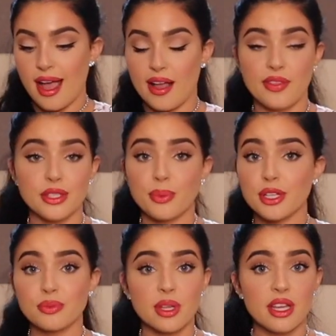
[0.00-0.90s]
and this
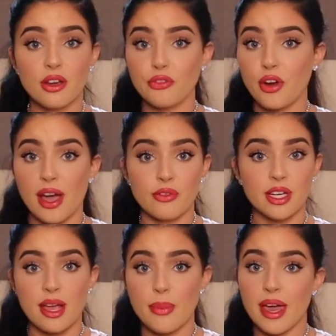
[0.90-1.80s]
works really good for
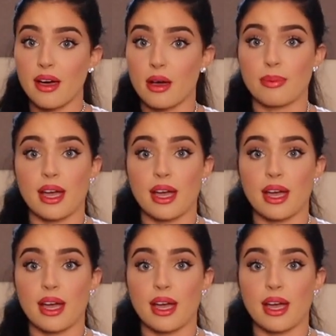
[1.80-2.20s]
everyday makeup.